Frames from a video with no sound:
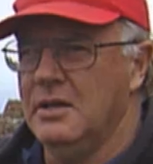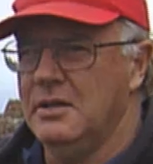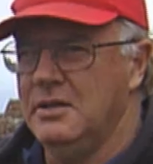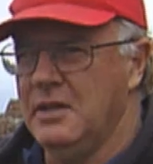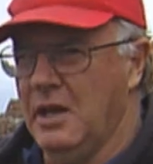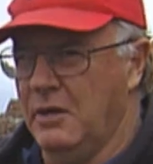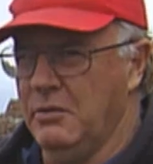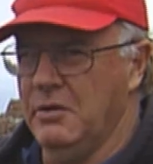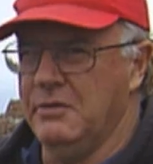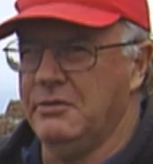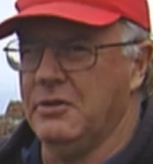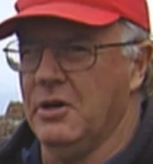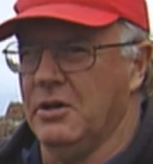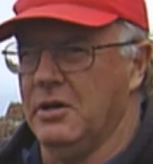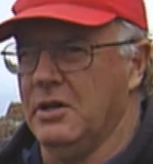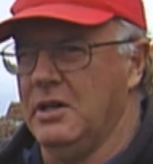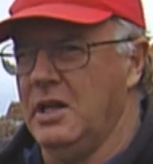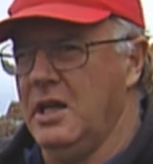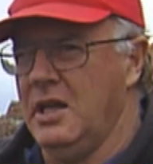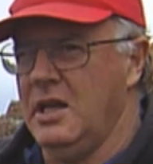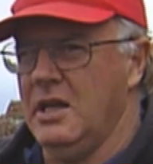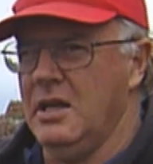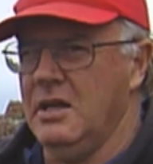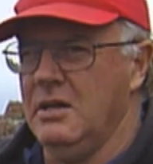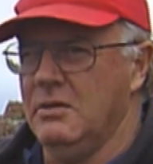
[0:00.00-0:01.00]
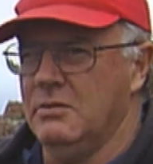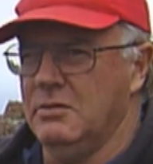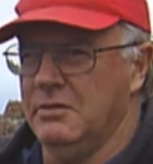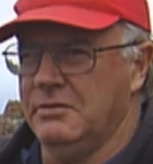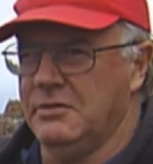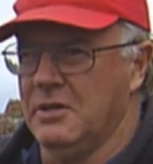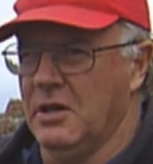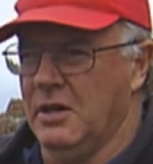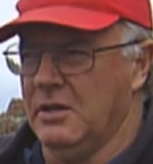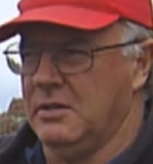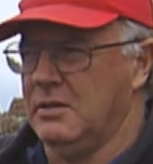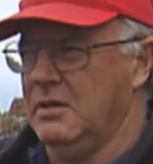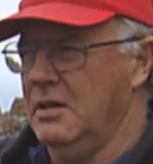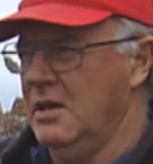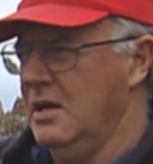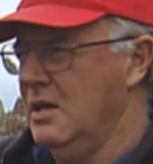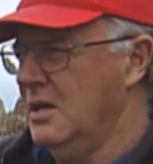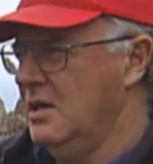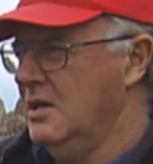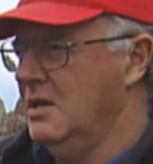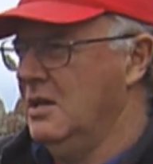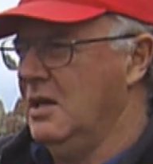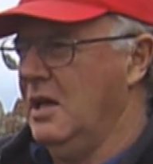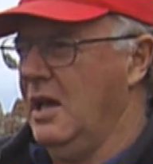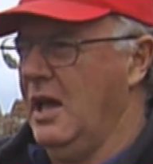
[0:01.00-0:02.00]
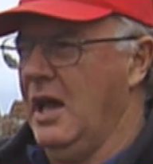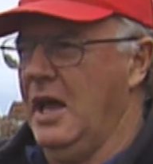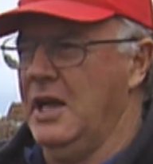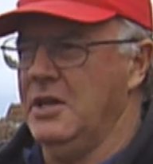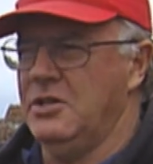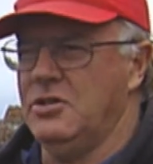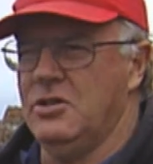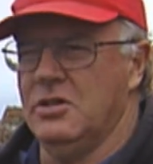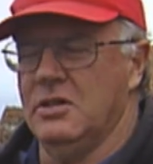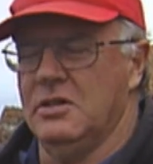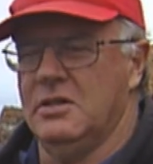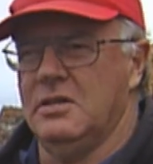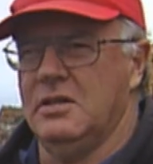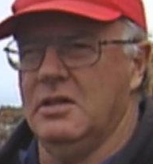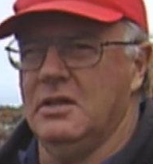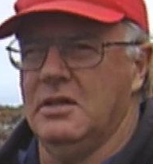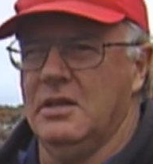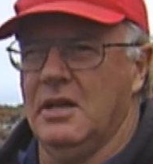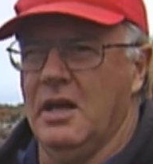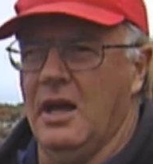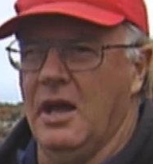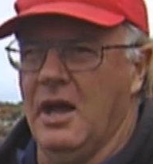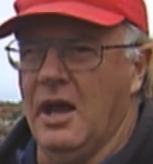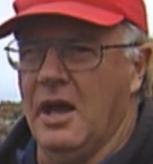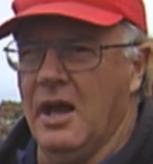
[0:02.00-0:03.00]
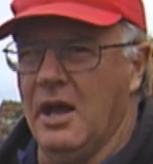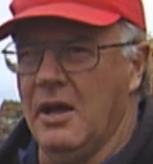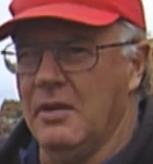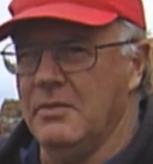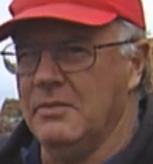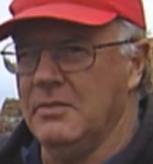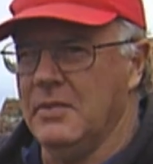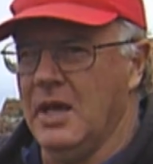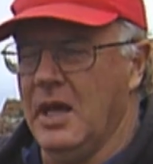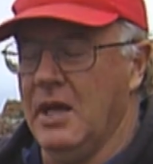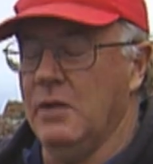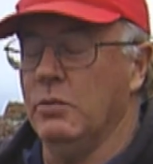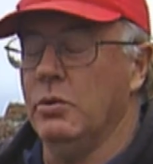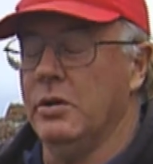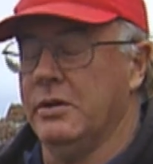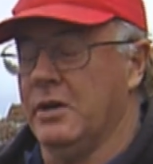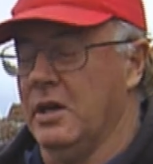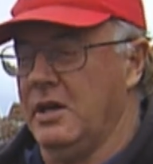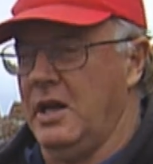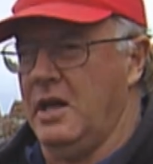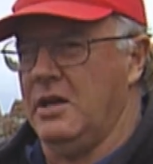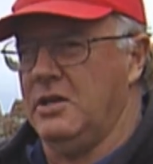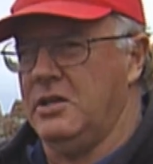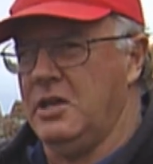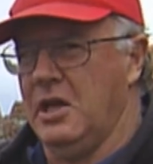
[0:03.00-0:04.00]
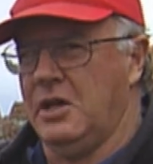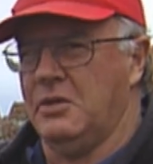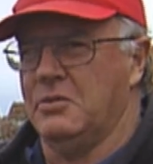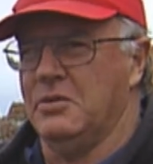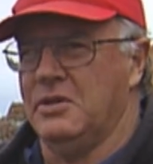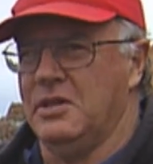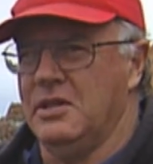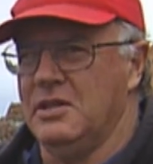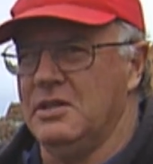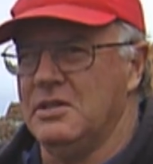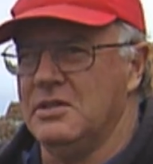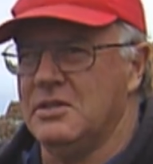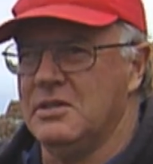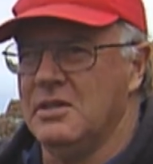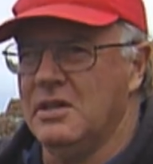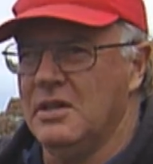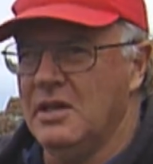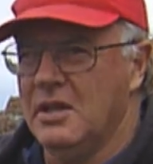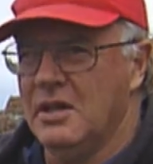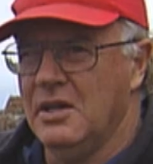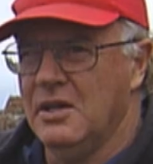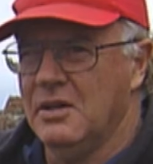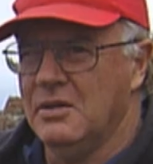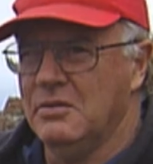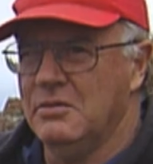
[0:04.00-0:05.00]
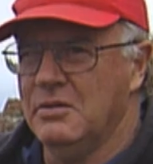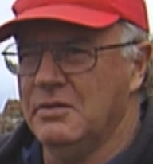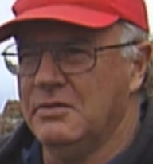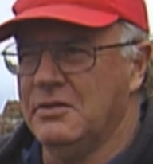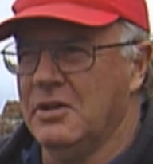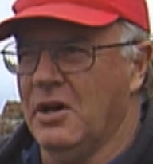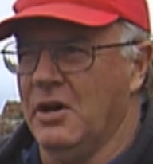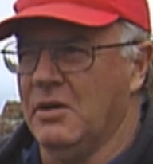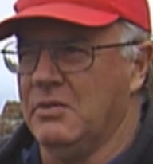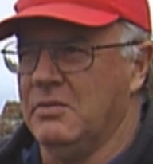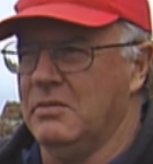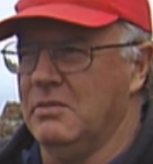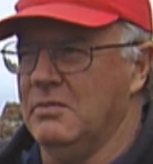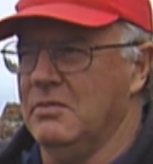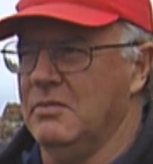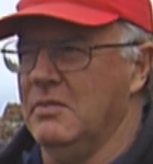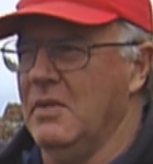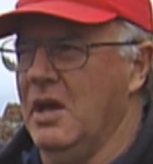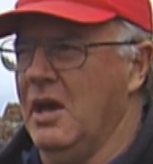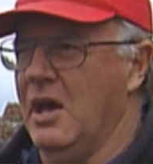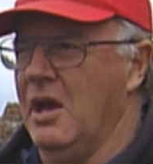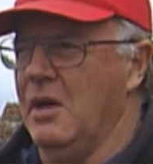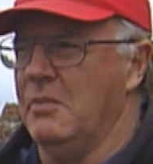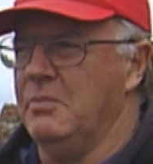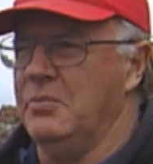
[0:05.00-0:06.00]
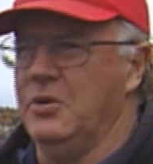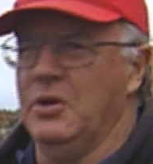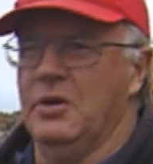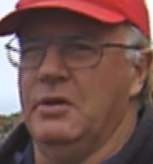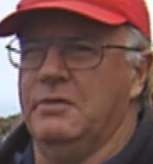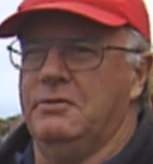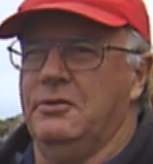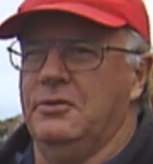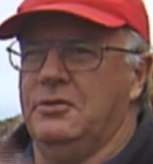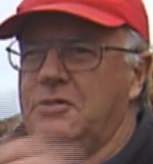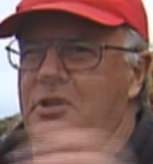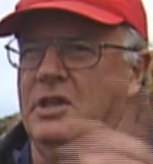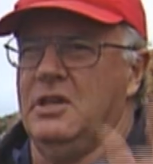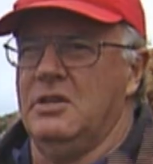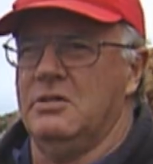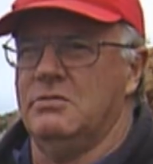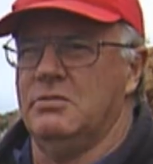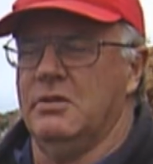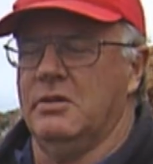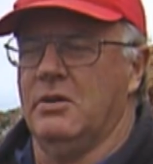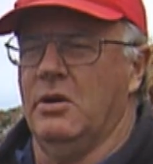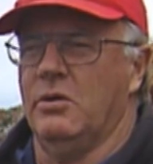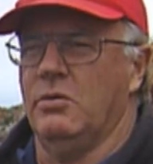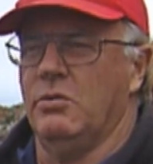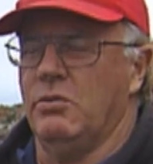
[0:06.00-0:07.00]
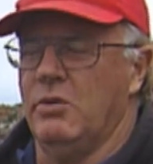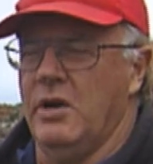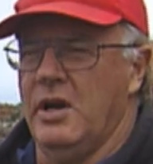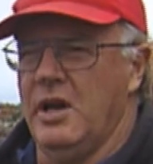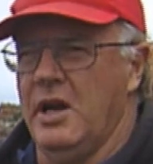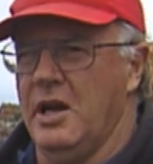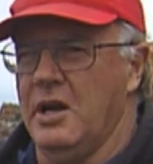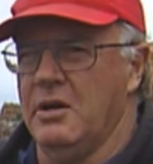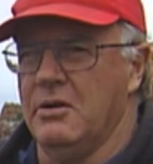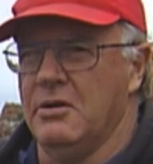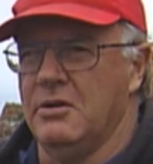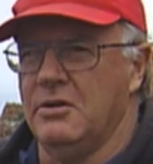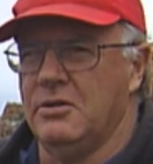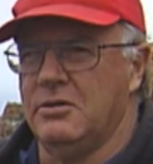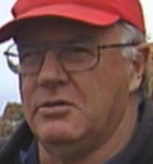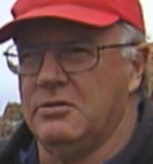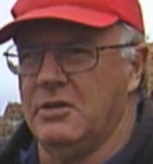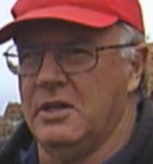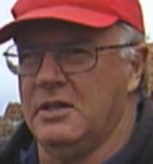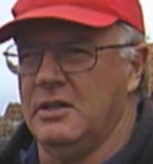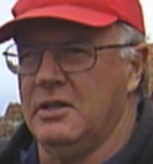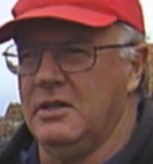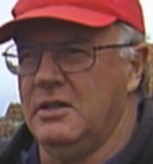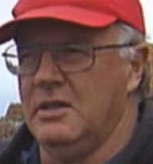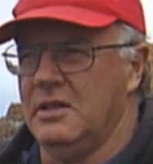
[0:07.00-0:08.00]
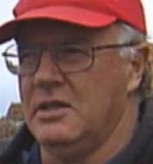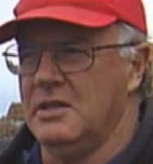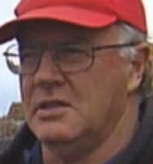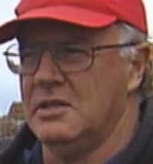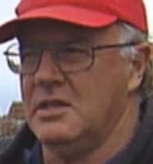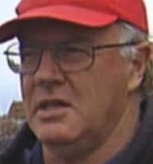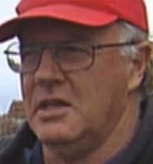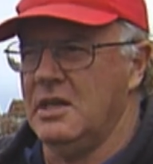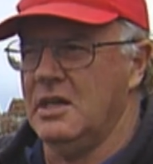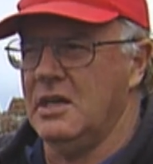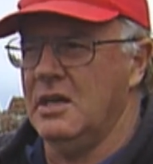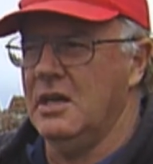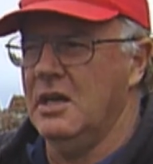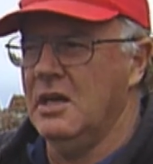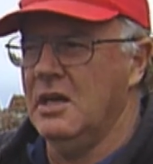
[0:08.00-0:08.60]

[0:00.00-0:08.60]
We've got it here. We've got ancient, we've got antiquities. We've got beautiful things. We've got rare and threatened things here.